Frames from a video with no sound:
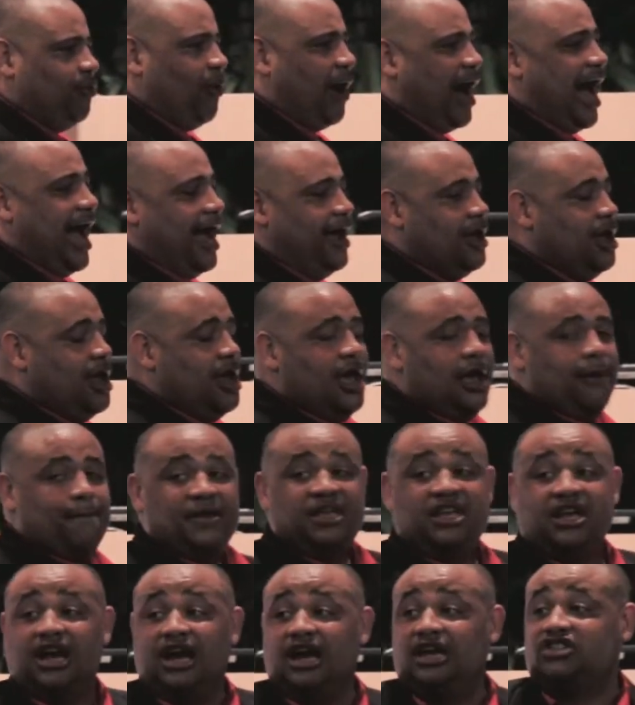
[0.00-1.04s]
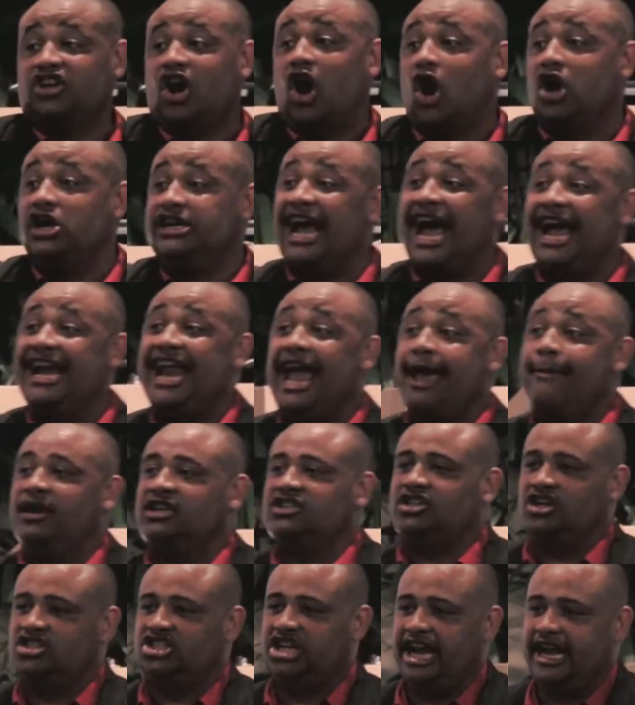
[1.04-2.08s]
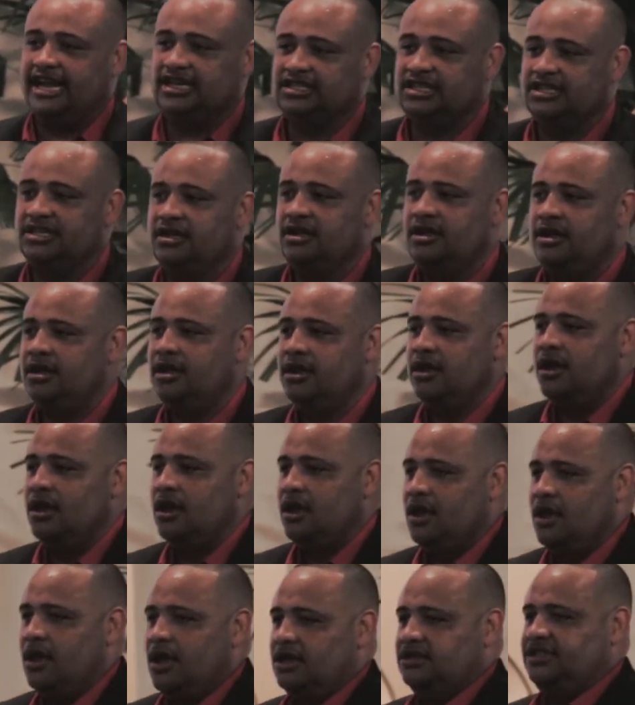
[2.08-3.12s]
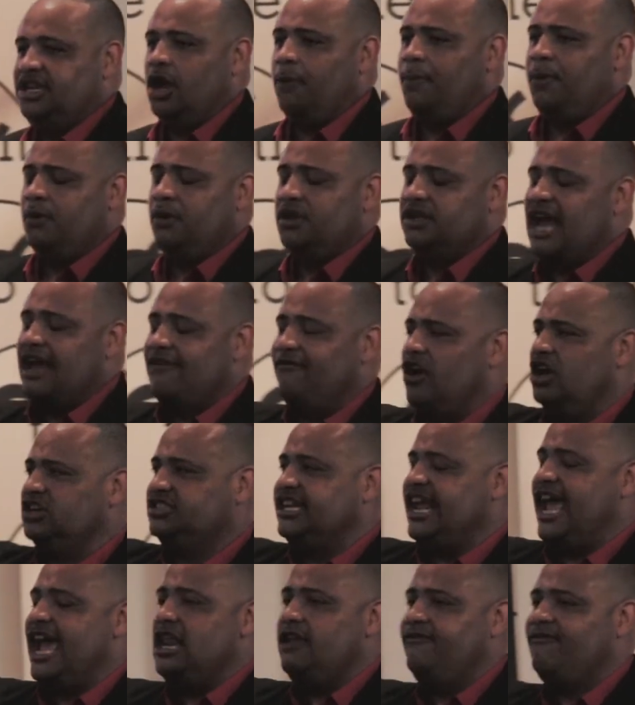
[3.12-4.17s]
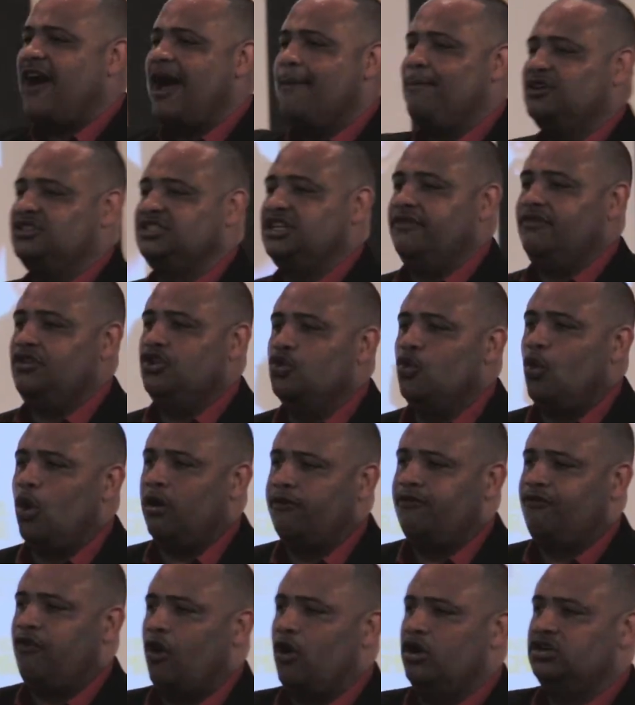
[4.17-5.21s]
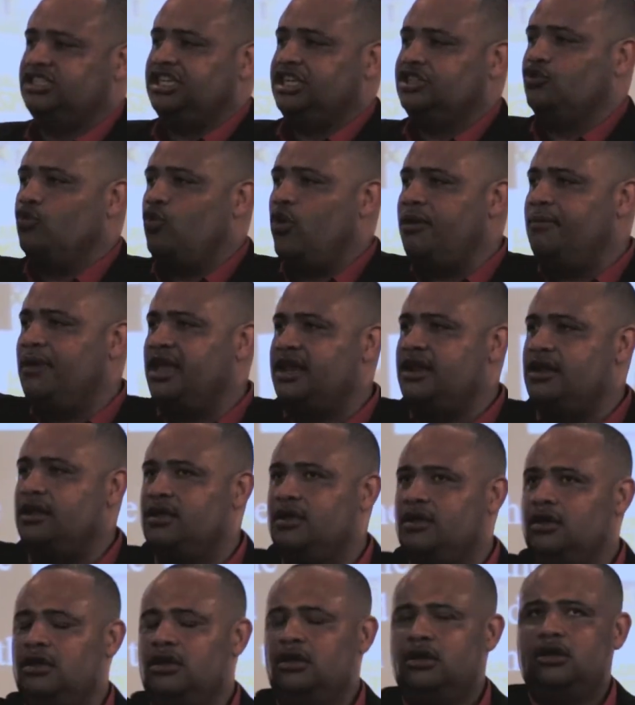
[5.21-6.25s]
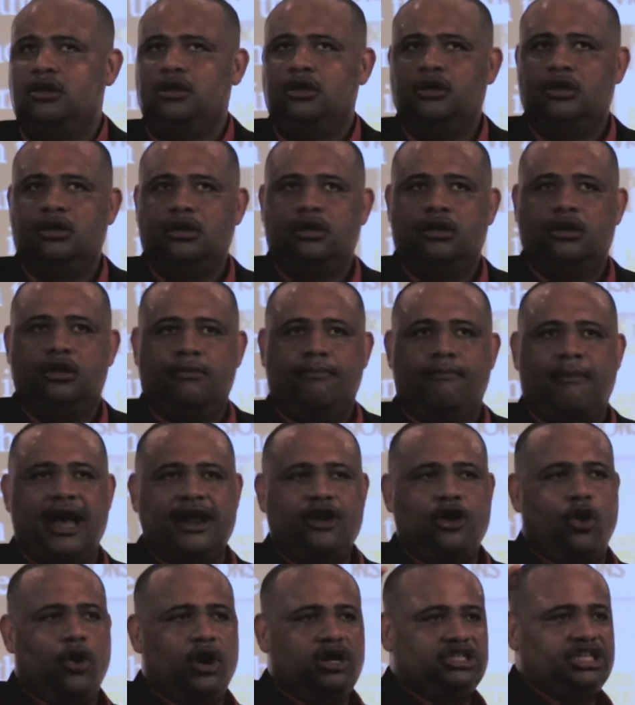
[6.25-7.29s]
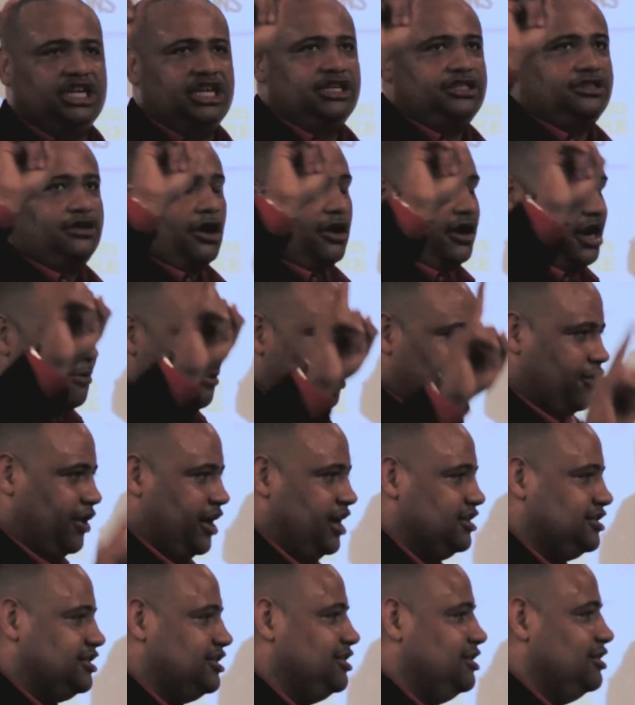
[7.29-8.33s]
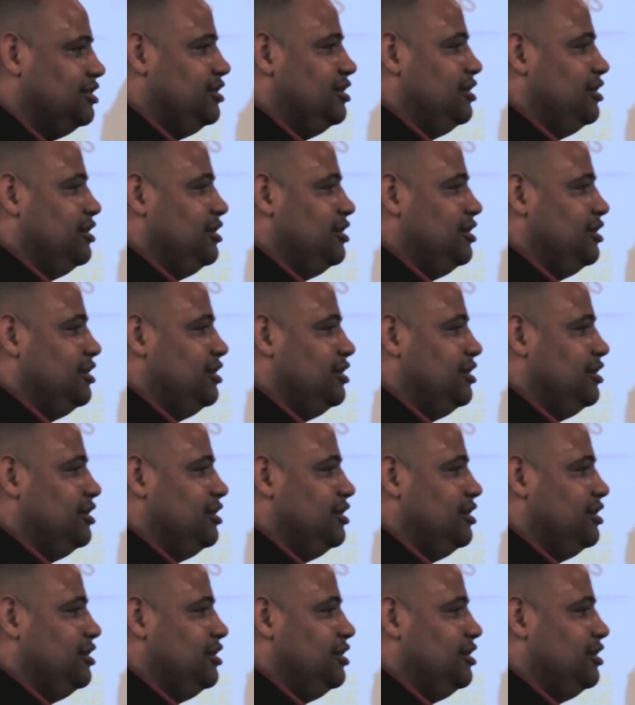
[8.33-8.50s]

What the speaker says: Why? Because our dynamics are changing. Tell people in diversity, 85% of the new workforce is women, minorities, or immigrants.